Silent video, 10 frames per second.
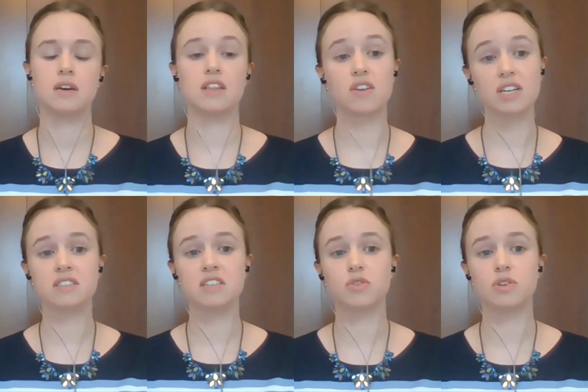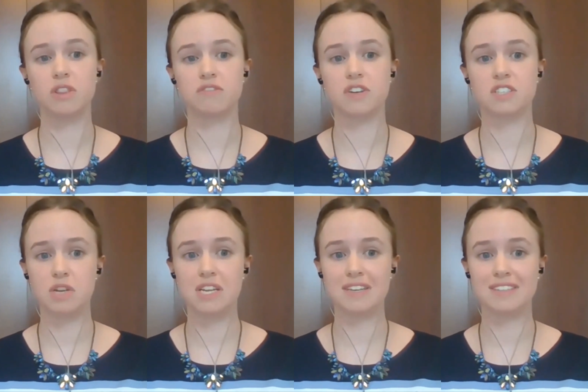the crisis has really been the first time
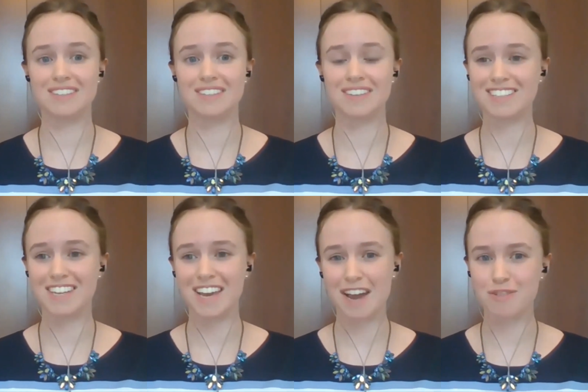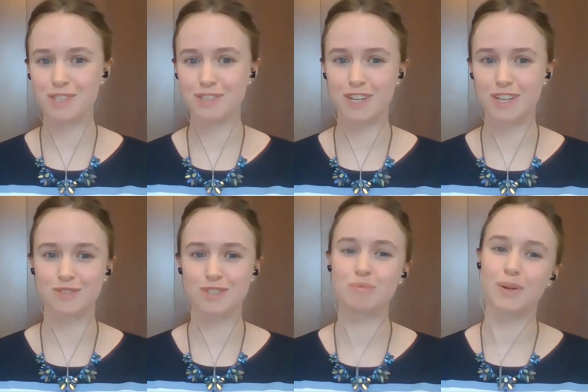in years that actually everyone's first
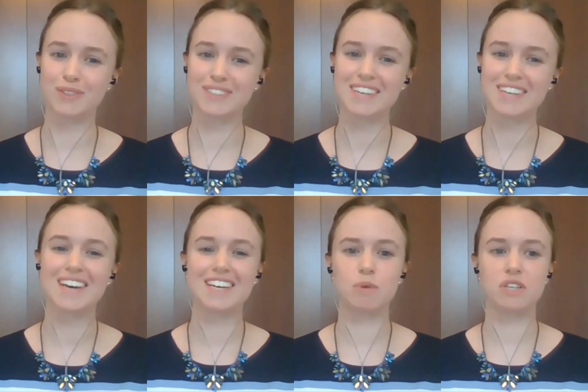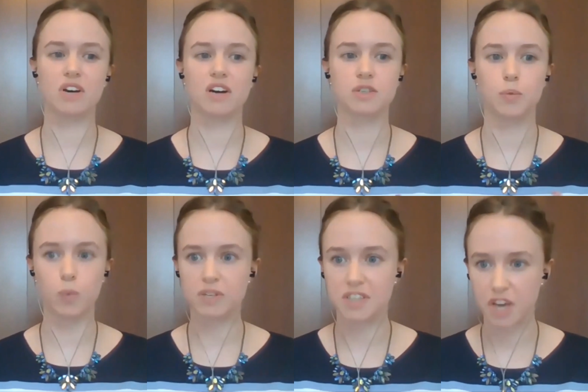response has been to ask,
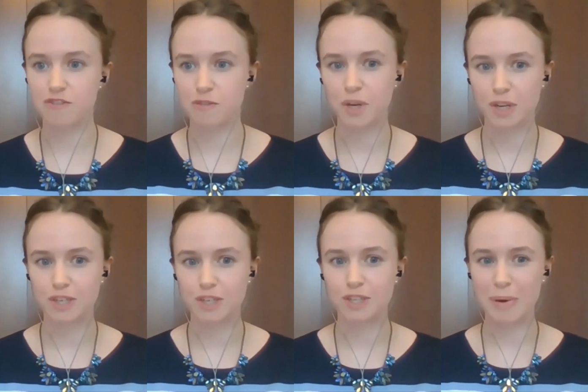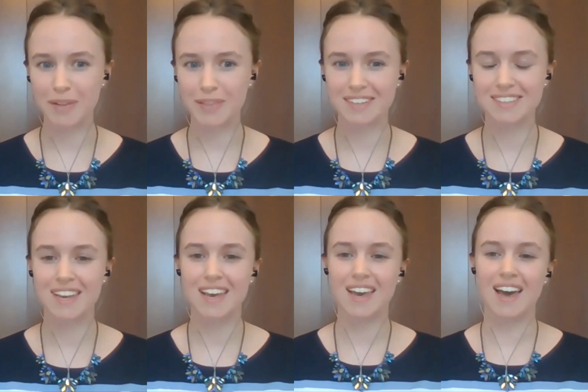what is the government going to do about
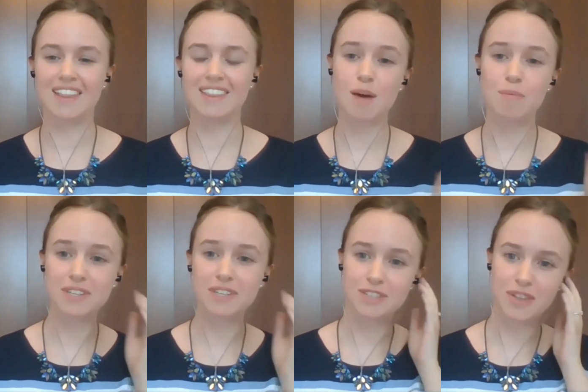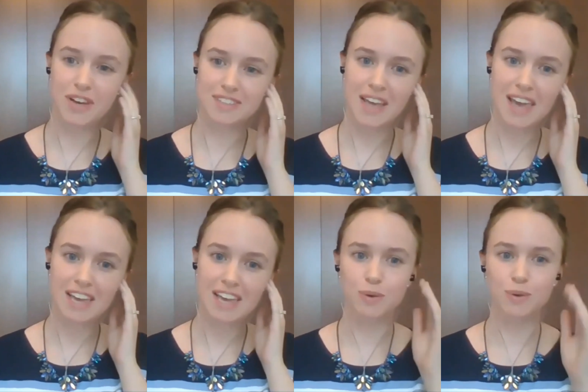this? And this happened in
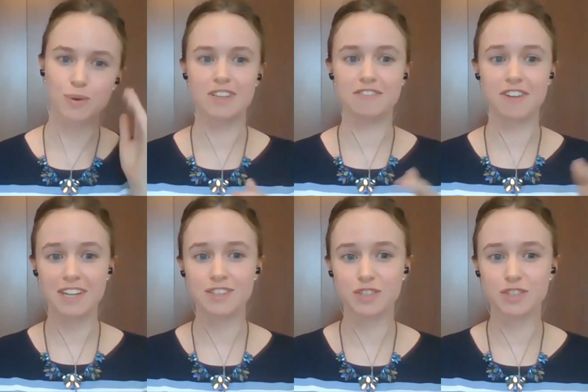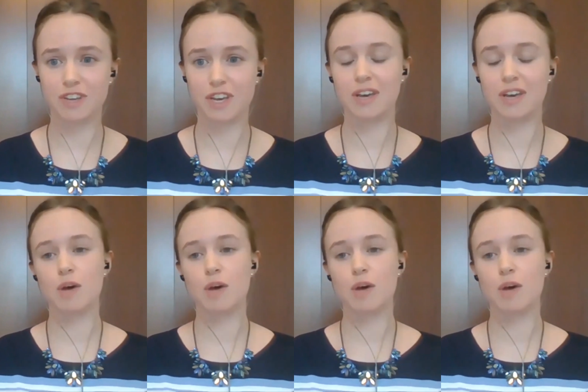2008, of course, in the financial sphere,